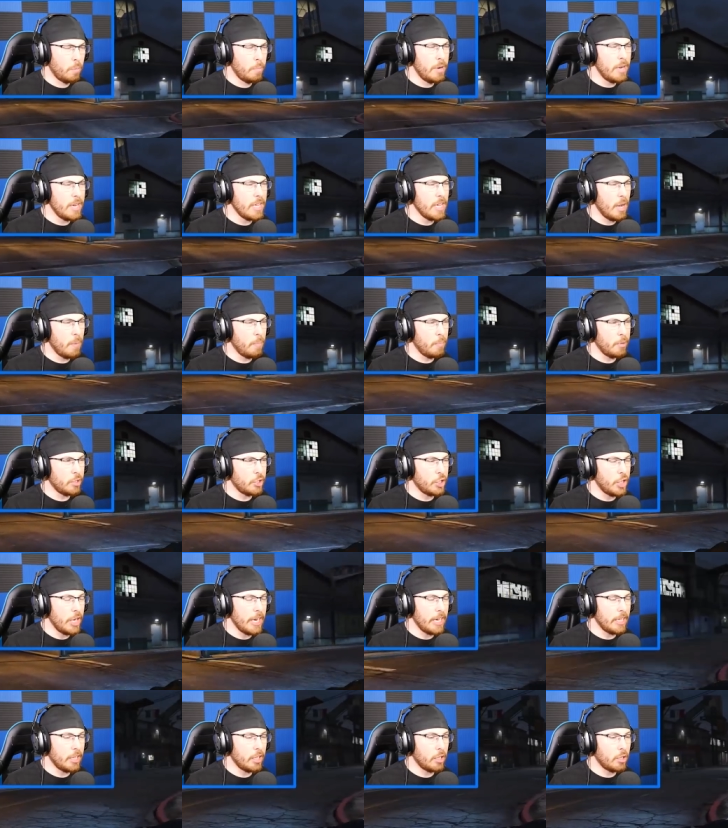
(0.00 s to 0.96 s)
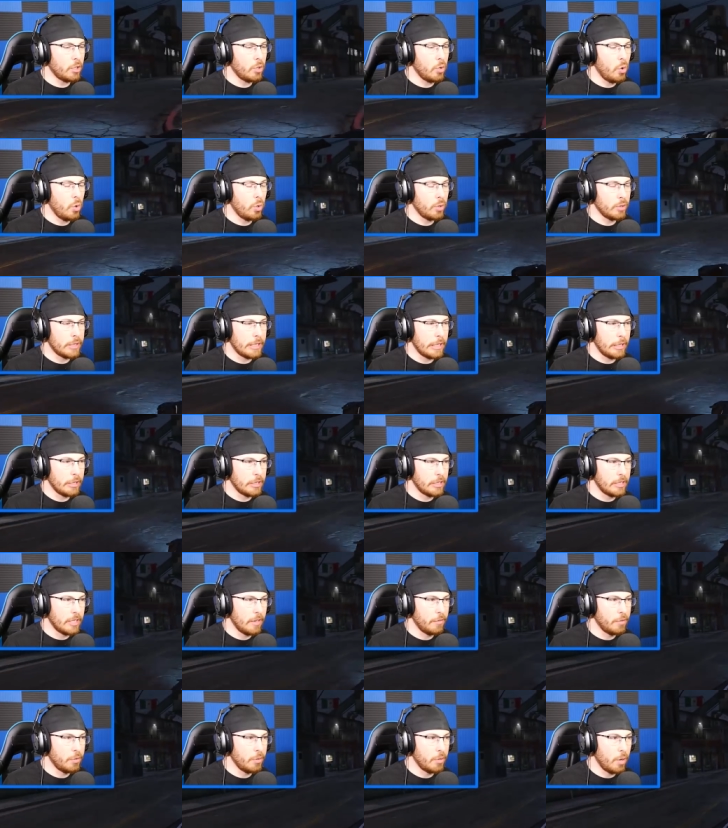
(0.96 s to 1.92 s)
meeting up with Chang at the gold sales
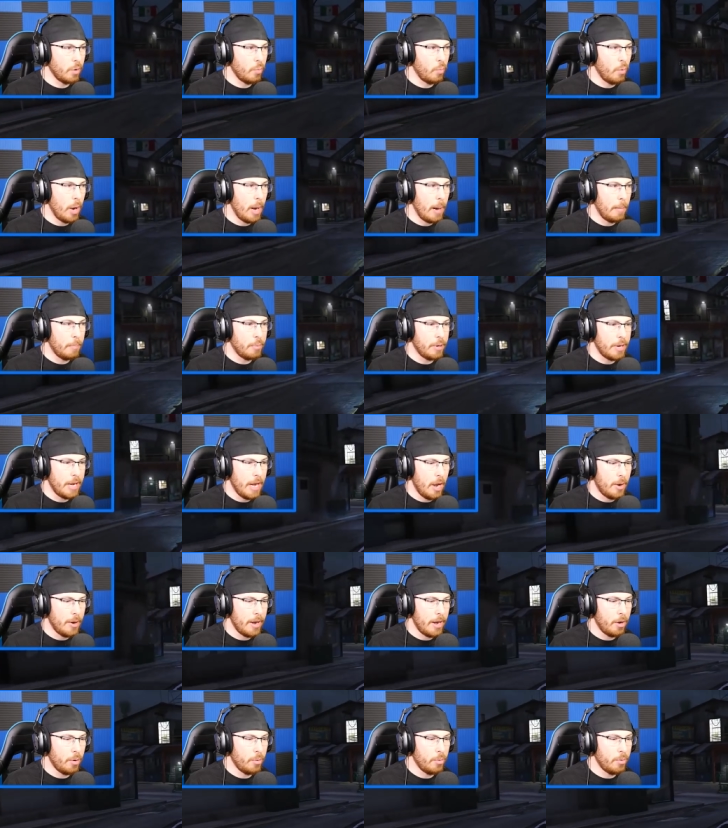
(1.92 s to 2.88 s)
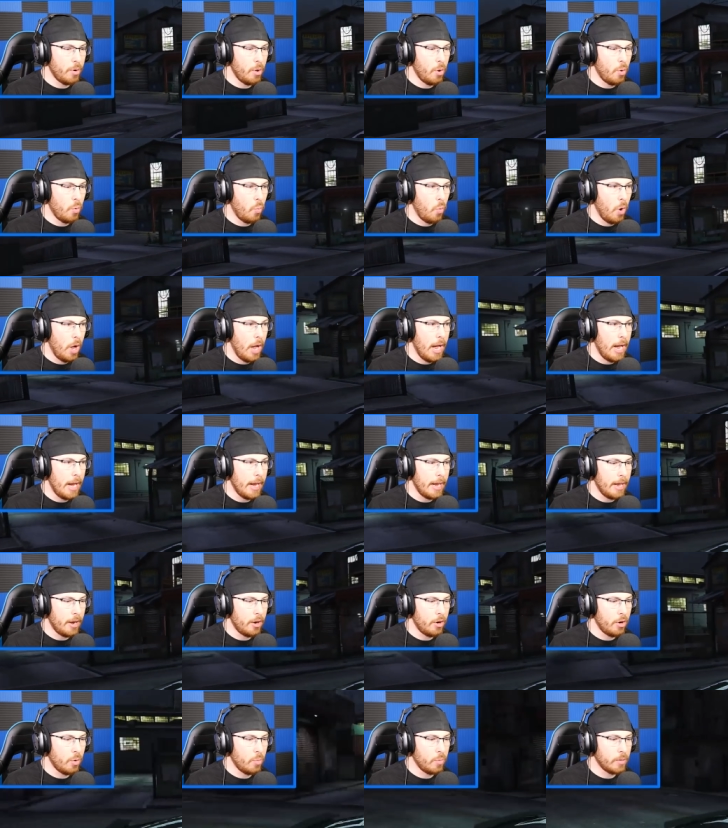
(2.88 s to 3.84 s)
instead of doing a robbery now, and I don't know why. I
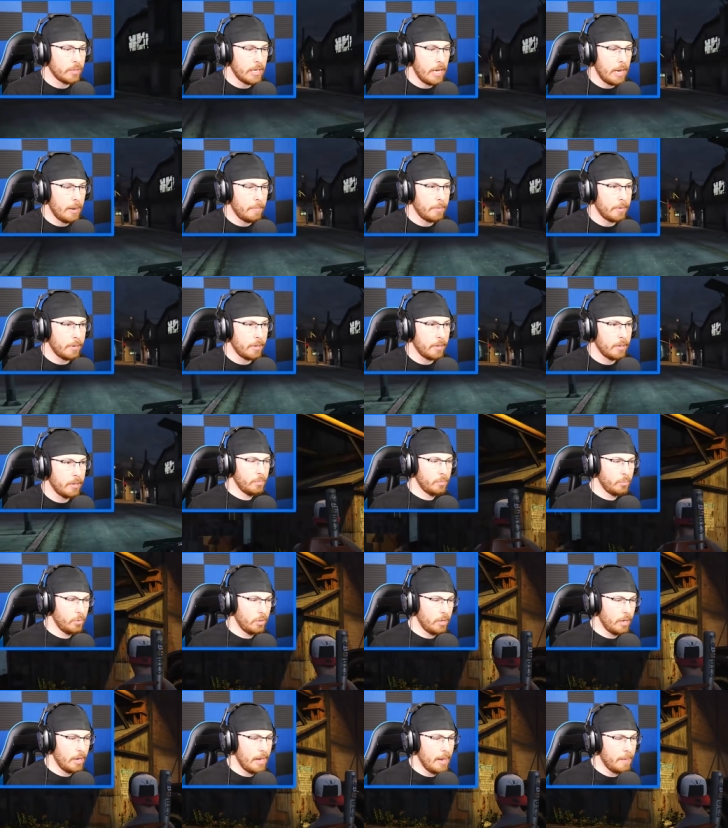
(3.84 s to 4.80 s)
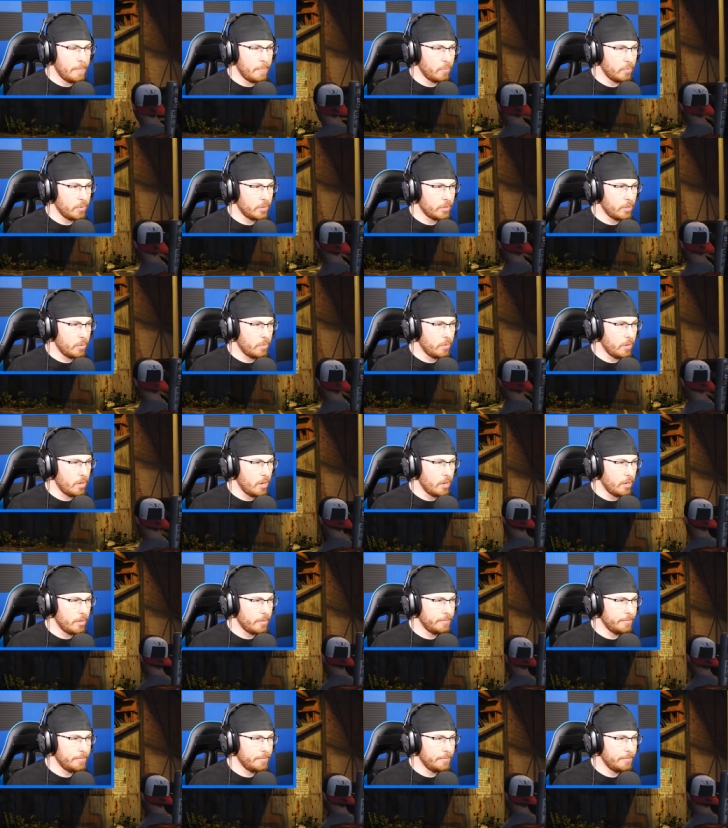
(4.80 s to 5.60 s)
don't know what's happened. What happened? What's going on?